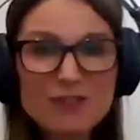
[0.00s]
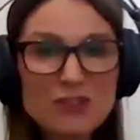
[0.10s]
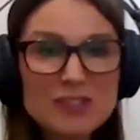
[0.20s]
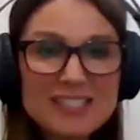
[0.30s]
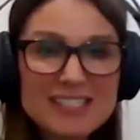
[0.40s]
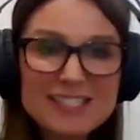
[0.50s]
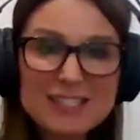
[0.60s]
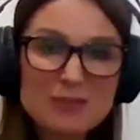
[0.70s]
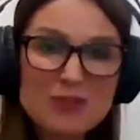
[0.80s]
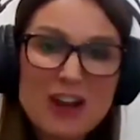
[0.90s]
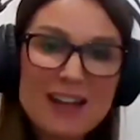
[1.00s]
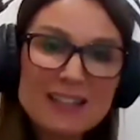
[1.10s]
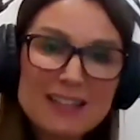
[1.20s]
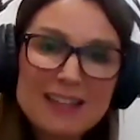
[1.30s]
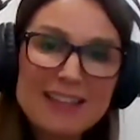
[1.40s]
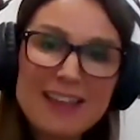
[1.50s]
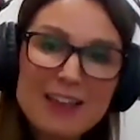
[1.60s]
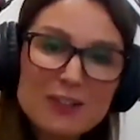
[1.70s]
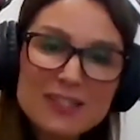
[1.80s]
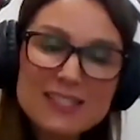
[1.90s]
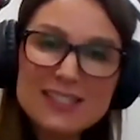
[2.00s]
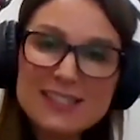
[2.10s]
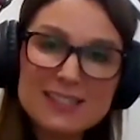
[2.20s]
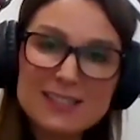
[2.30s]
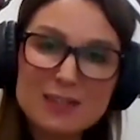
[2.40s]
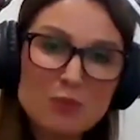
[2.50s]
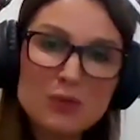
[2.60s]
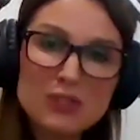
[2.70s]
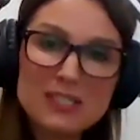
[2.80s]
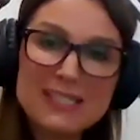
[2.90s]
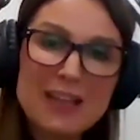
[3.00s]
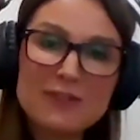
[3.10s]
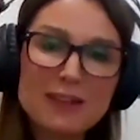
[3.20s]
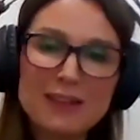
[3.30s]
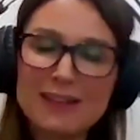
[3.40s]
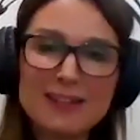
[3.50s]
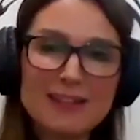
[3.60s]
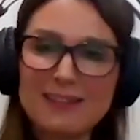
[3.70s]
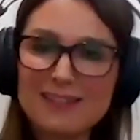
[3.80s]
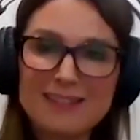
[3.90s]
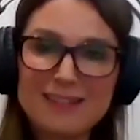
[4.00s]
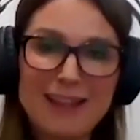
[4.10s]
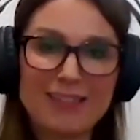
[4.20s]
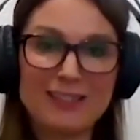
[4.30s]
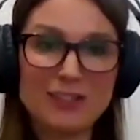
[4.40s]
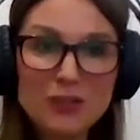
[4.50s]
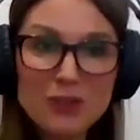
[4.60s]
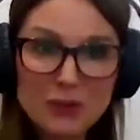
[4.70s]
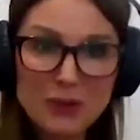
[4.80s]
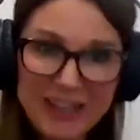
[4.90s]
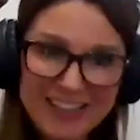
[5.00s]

food system right, the health system will just have nothing to do.